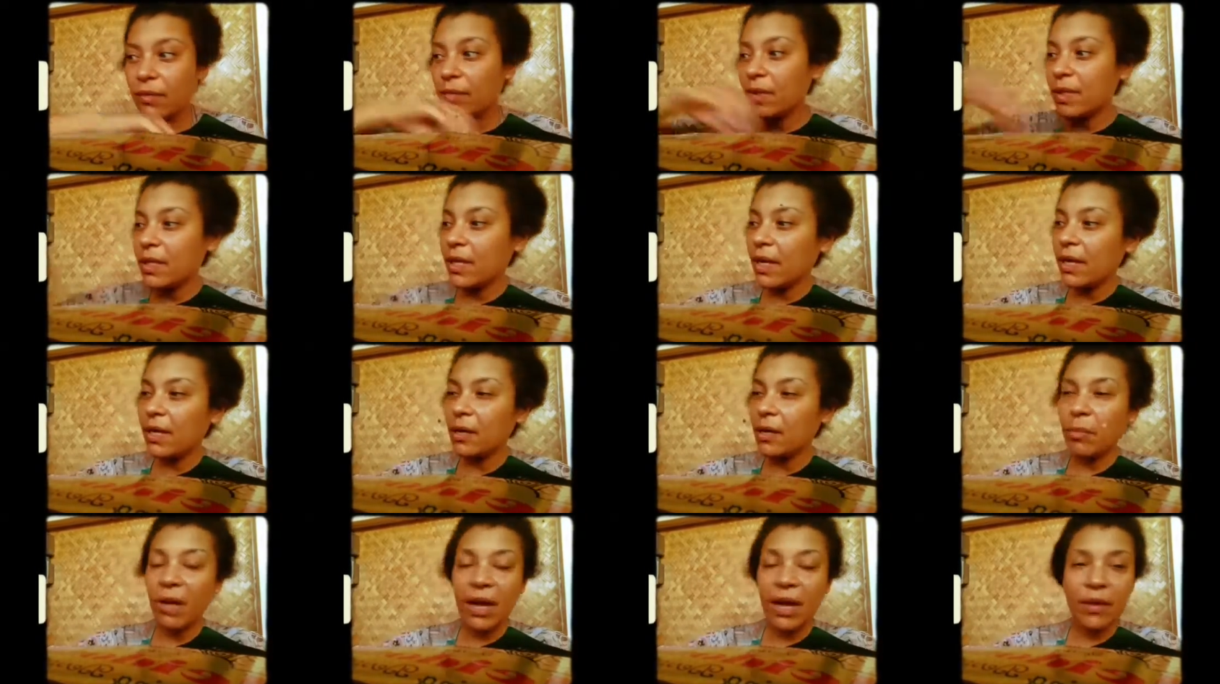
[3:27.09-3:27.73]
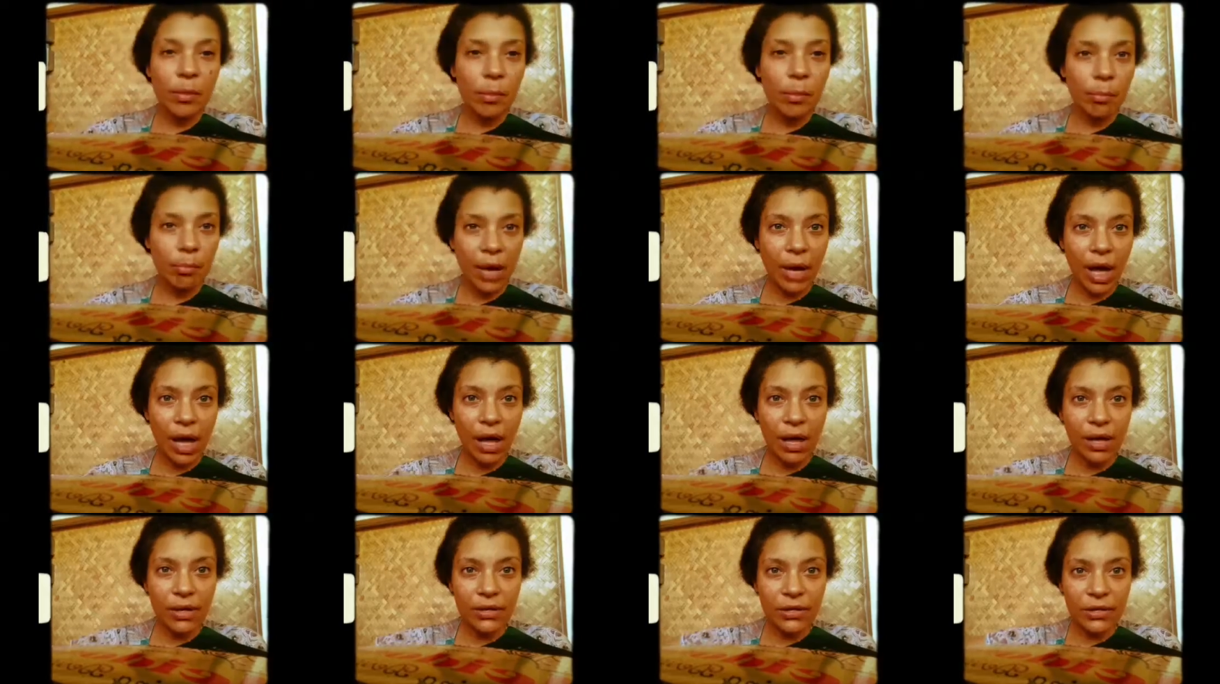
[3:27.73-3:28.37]
but take it by the
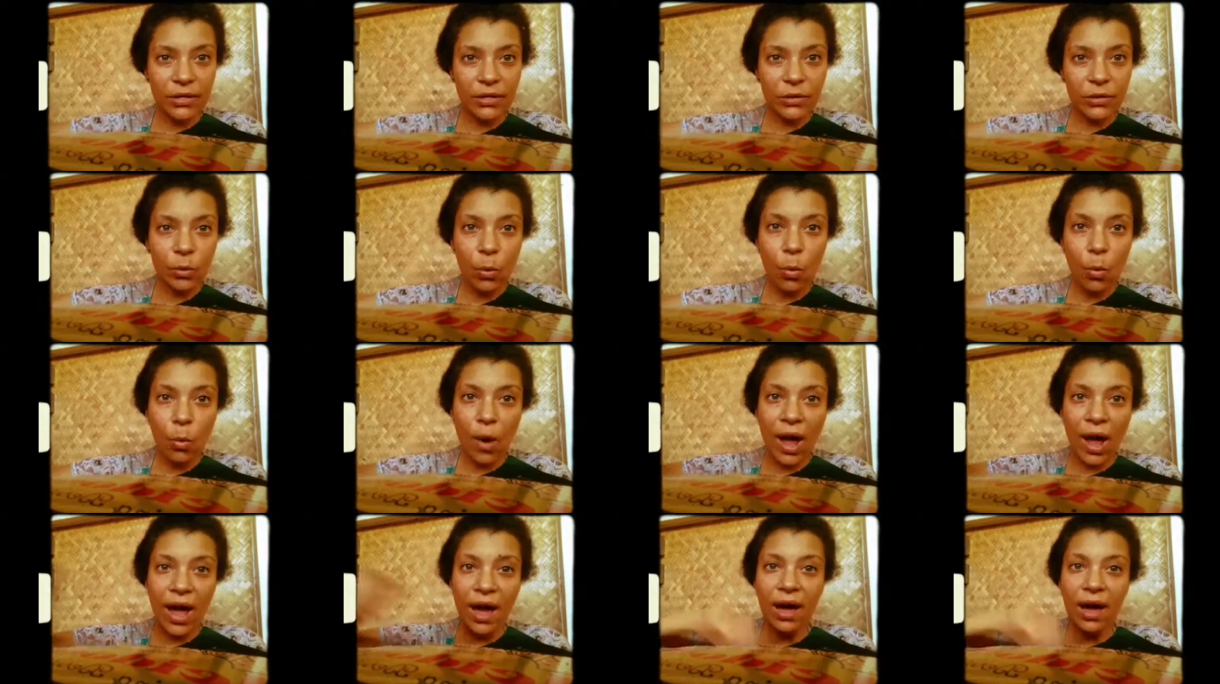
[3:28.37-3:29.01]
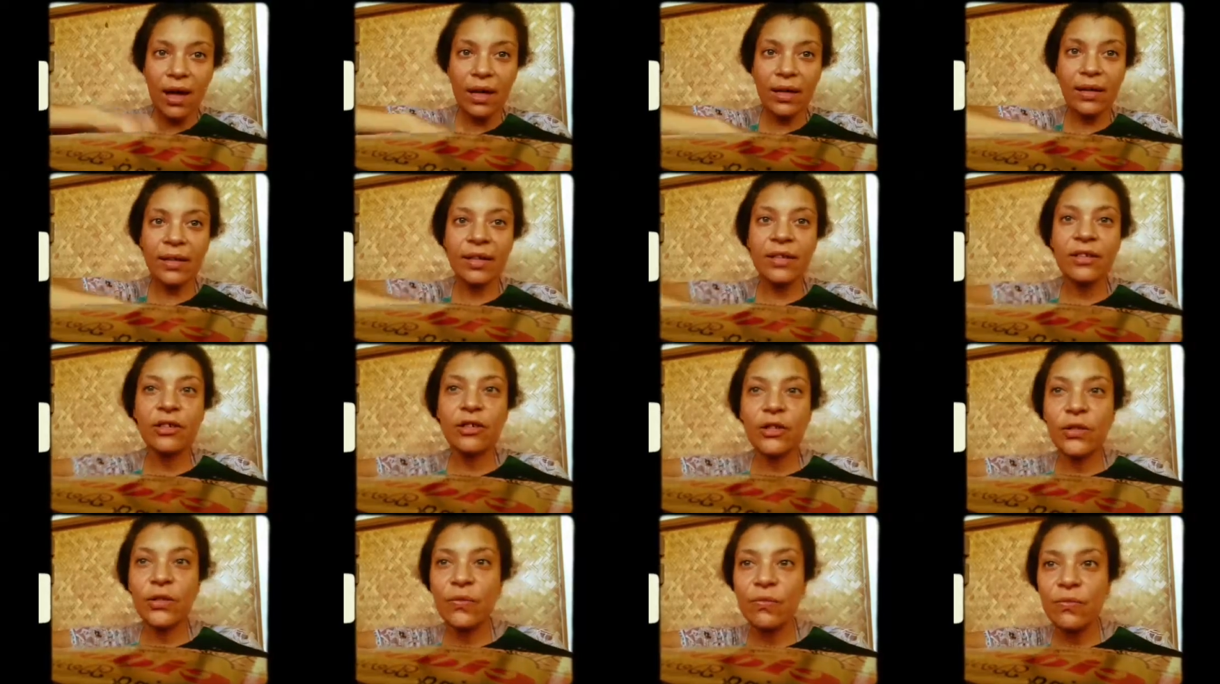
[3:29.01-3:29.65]
balls as well and
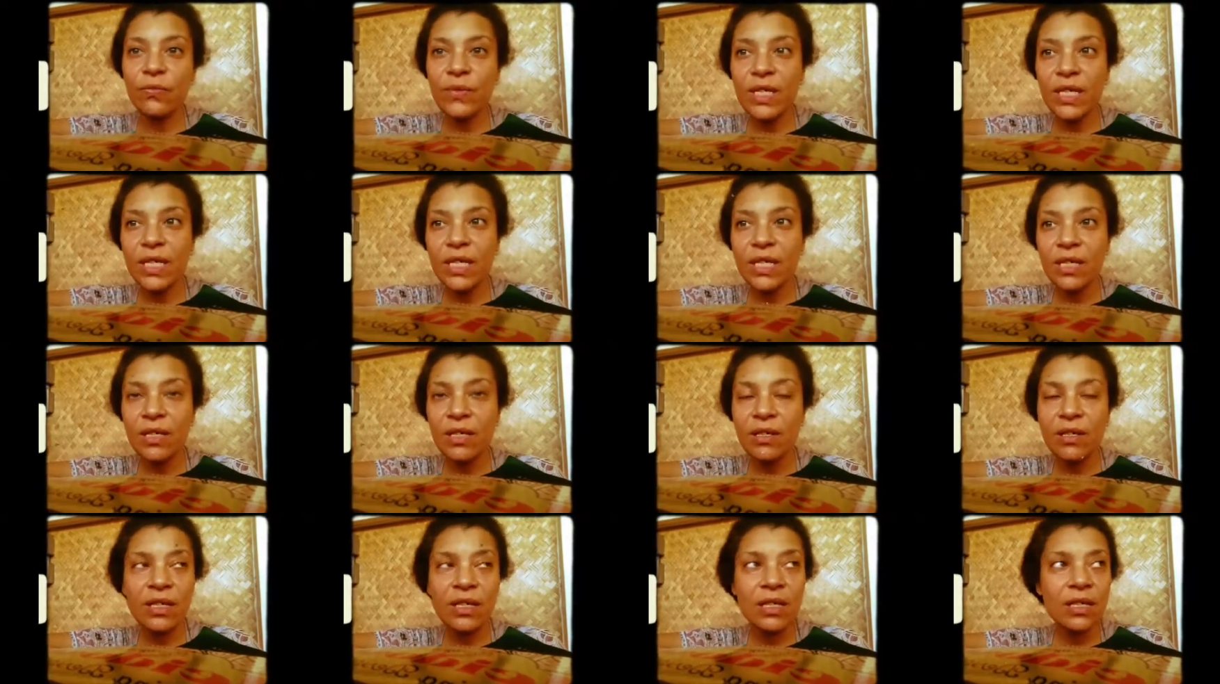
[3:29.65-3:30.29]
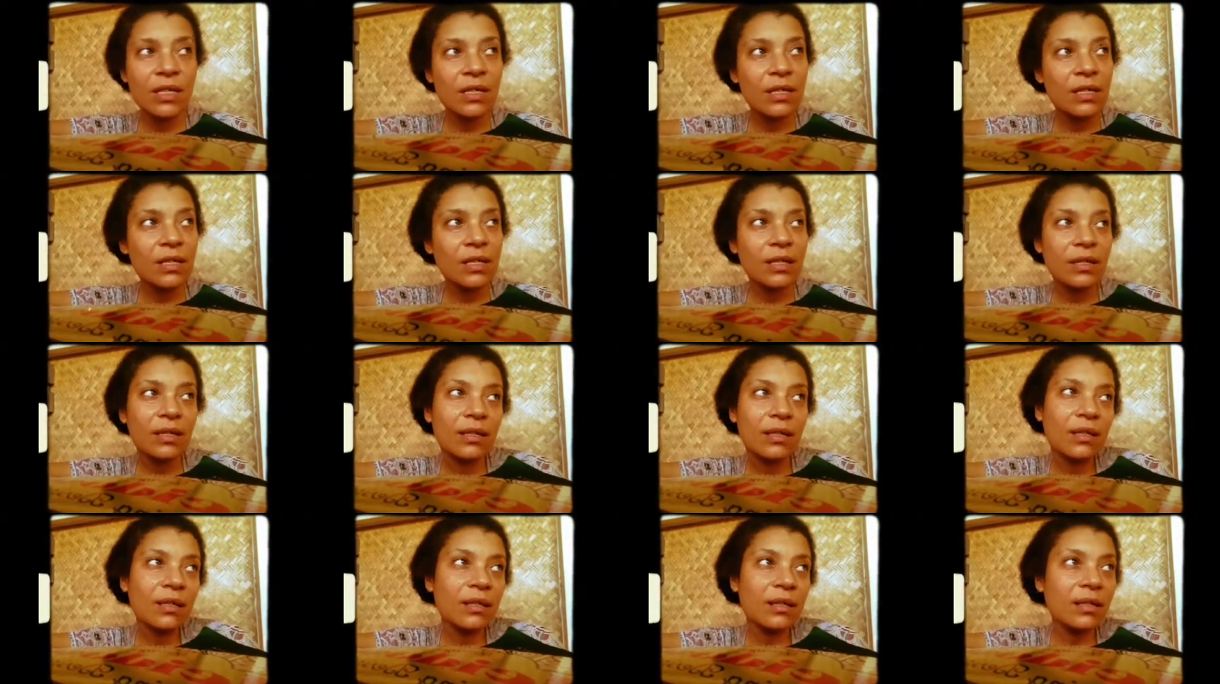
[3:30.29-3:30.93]
just freaking,
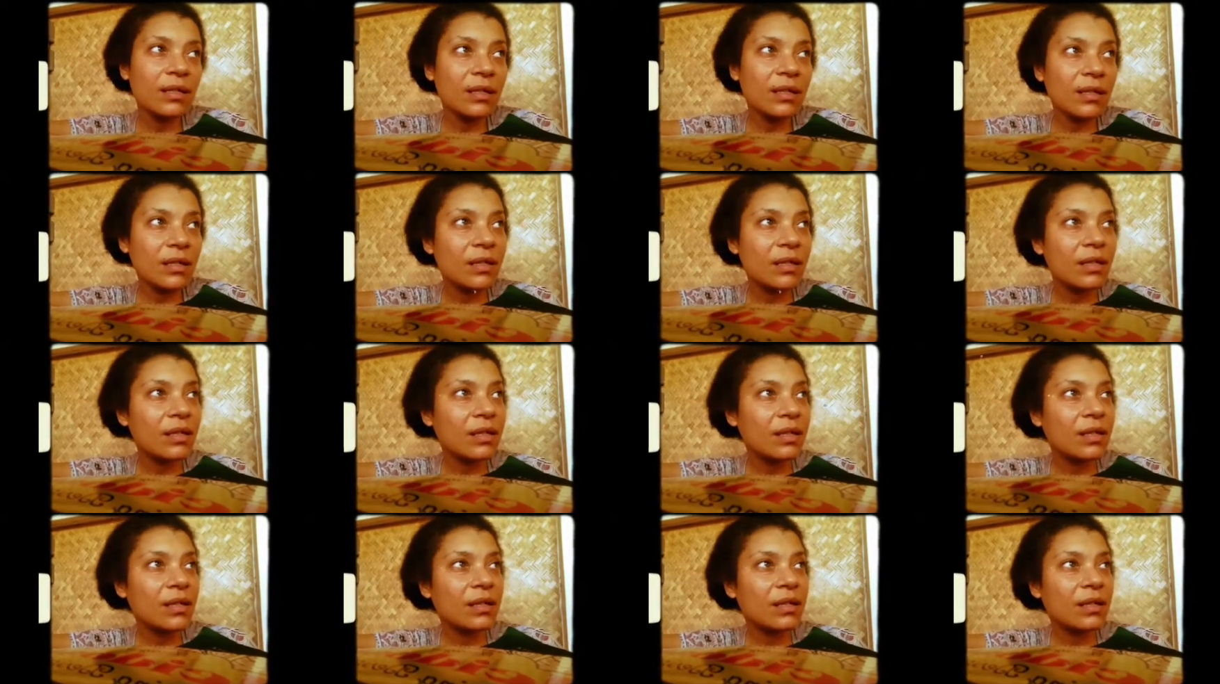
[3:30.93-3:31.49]
huh,